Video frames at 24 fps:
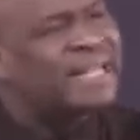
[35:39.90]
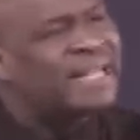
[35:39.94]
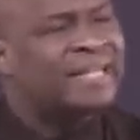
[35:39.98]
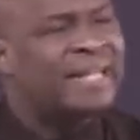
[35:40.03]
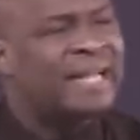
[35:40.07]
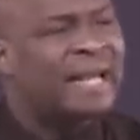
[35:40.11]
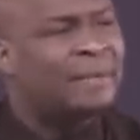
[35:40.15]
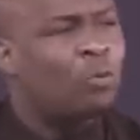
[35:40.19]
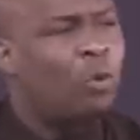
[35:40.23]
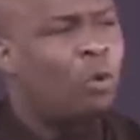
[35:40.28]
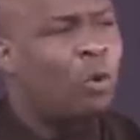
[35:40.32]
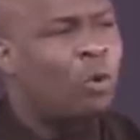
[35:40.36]

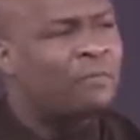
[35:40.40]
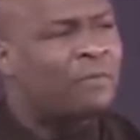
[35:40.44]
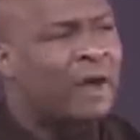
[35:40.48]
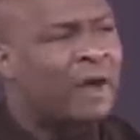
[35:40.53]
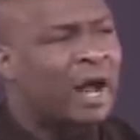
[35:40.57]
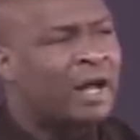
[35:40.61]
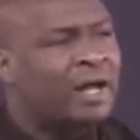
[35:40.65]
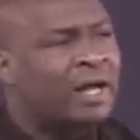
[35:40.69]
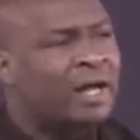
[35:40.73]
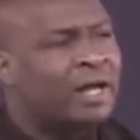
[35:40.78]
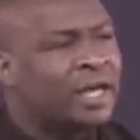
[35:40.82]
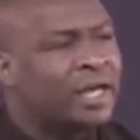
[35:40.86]
them
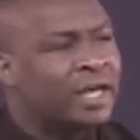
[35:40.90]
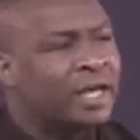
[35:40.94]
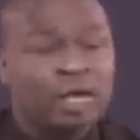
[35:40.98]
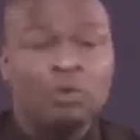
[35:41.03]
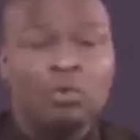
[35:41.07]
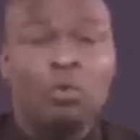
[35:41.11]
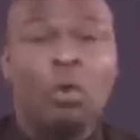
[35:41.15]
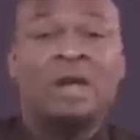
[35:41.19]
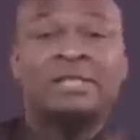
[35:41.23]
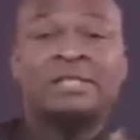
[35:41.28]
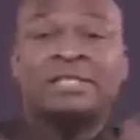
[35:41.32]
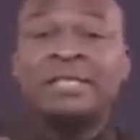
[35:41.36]
over. It
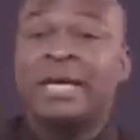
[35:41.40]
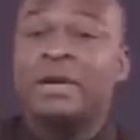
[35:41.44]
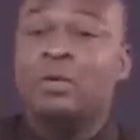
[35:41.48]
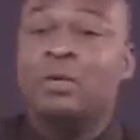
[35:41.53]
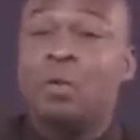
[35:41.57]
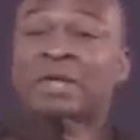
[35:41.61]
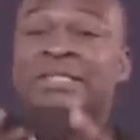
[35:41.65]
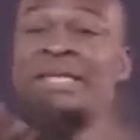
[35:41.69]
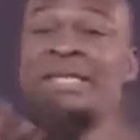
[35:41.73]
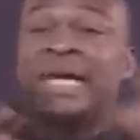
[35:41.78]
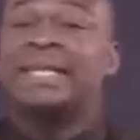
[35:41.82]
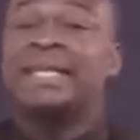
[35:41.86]

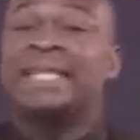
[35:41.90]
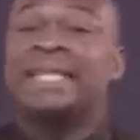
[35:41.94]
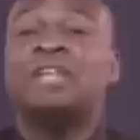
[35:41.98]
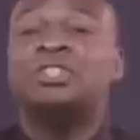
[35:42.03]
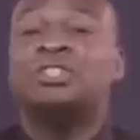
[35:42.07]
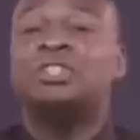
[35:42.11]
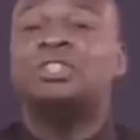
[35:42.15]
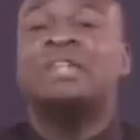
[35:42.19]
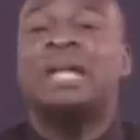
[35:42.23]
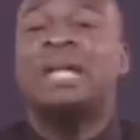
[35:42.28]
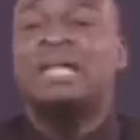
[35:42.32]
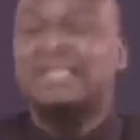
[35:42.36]
was a
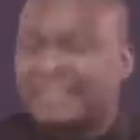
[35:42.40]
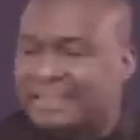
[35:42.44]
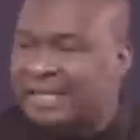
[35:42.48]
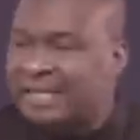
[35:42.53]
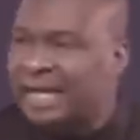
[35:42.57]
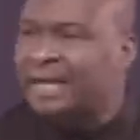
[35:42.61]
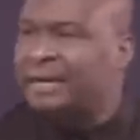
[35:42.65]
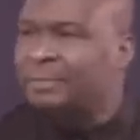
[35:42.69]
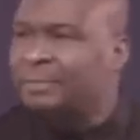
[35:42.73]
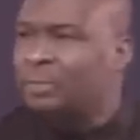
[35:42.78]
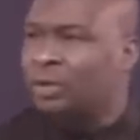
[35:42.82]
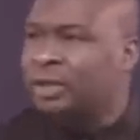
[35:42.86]
national
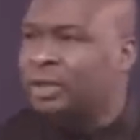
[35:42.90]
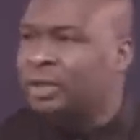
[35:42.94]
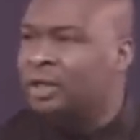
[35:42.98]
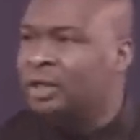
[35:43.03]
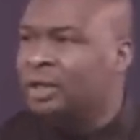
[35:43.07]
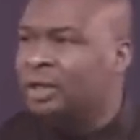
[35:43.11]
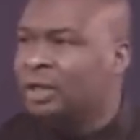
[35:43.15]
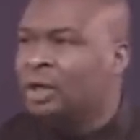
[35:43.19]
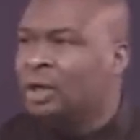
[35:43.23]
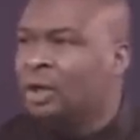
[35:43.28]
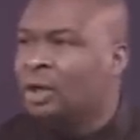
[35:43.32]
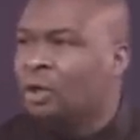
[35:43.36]
ceremony
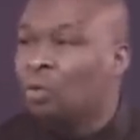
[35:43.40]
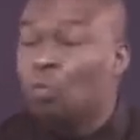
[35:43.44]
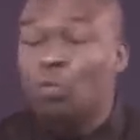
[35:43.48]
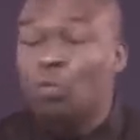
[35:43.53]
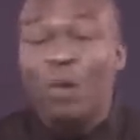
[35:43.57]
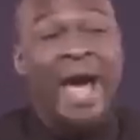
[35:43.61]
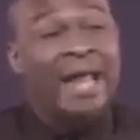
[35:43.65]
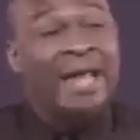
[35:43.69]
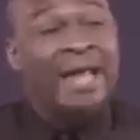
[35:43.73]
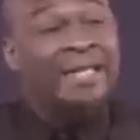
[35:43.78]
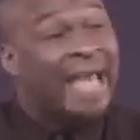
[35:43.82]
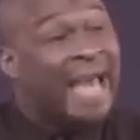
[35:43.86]

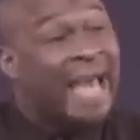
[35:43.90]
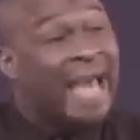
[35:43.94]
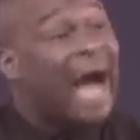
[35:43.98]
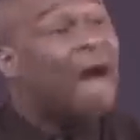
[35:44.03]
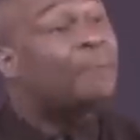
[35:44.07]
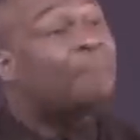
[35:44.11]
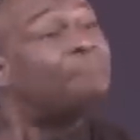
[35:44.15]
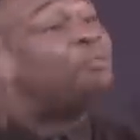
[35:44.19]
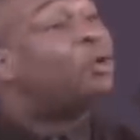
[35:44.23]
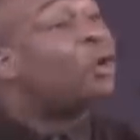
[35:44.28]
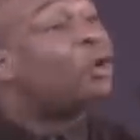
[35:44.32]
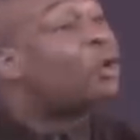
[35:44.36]
where they
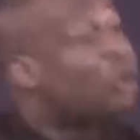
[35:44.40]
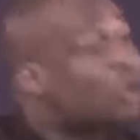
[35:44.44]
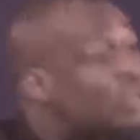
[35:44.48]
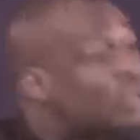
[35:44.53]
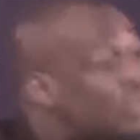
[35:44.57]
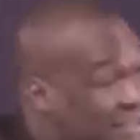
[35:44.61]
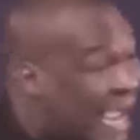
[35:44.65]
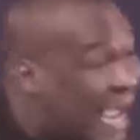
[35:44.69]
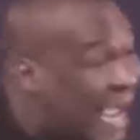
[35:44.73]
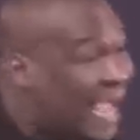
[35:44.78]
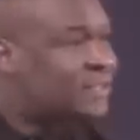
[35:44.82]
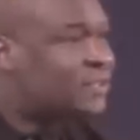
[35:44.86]

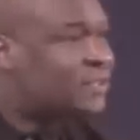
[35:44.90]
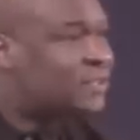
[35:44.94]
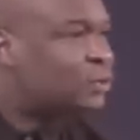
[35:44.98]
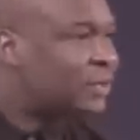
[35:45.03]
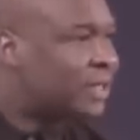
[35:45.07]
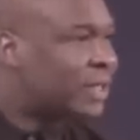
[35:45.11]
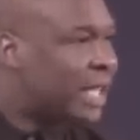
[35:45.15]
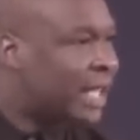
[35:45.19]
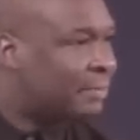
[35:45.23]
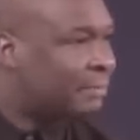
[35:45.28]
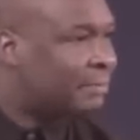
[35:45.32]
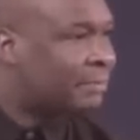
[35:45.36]
apologized to
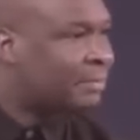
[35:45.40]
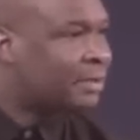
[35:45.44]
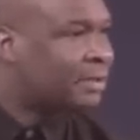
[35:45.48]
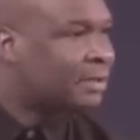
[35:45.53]
them.